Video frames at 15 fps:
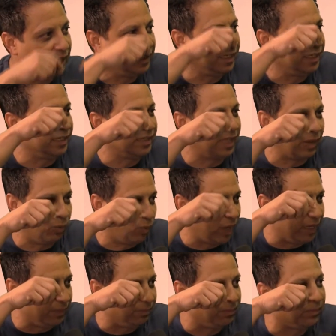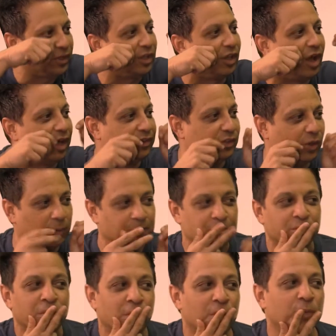And he'd get that white cloth and go,
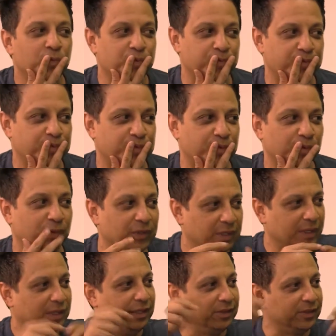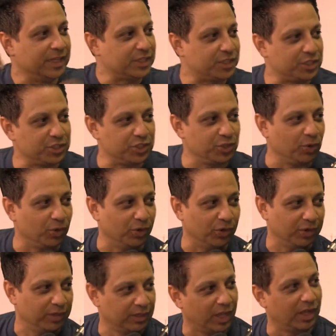this is
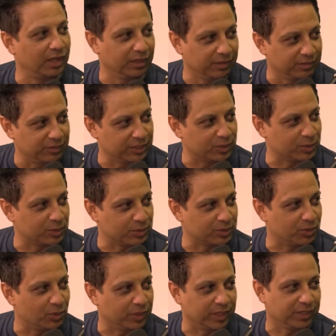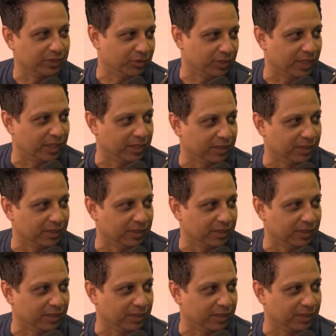your lungs. This is what's going in your lungs.